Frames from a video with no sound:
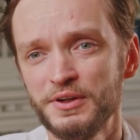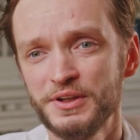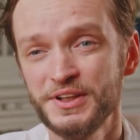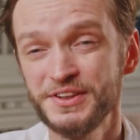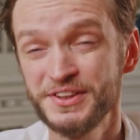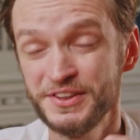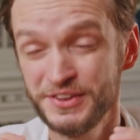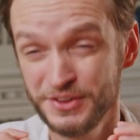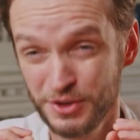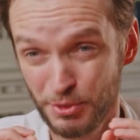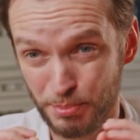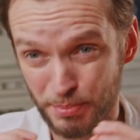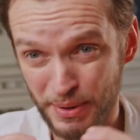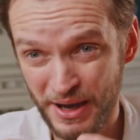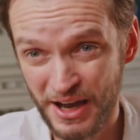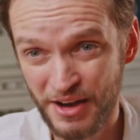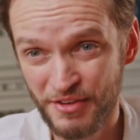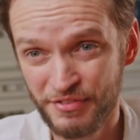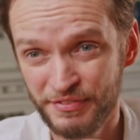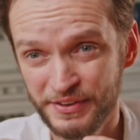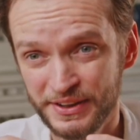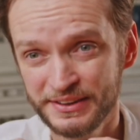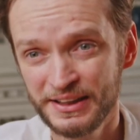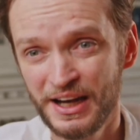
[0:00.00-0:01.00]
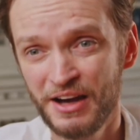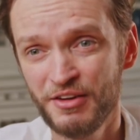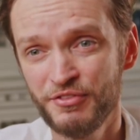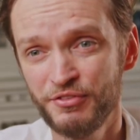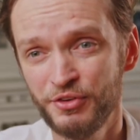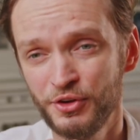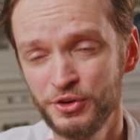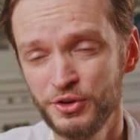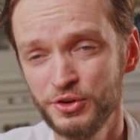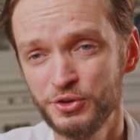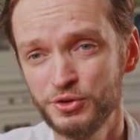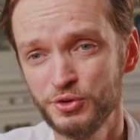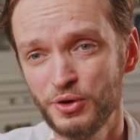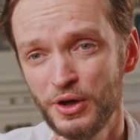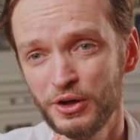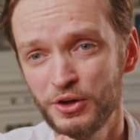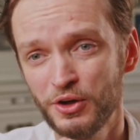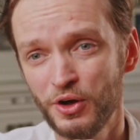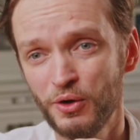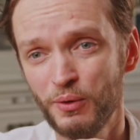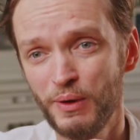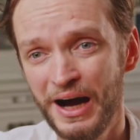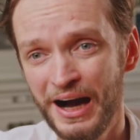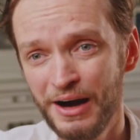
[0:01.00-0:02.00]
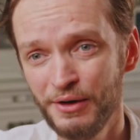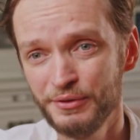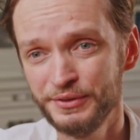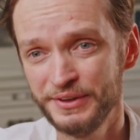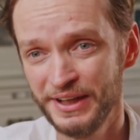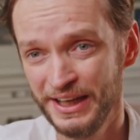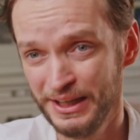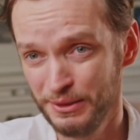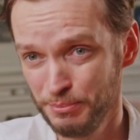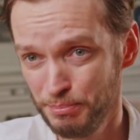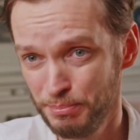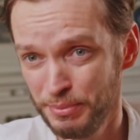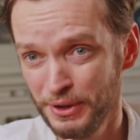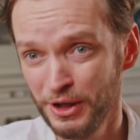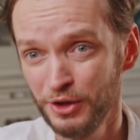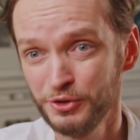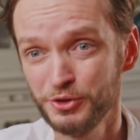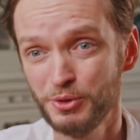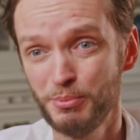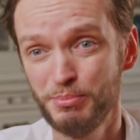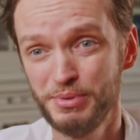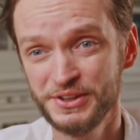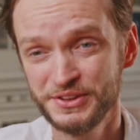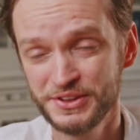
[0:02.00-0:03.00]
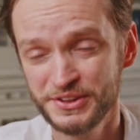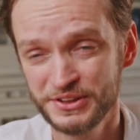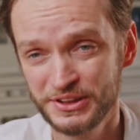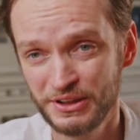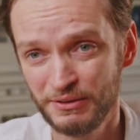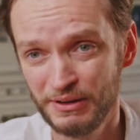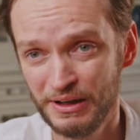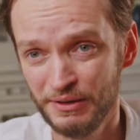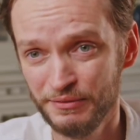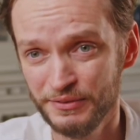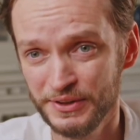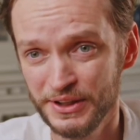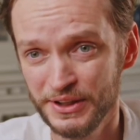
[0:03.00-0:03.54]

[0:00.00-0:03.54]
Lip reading: This is a perfect time for you to go out there and build your business around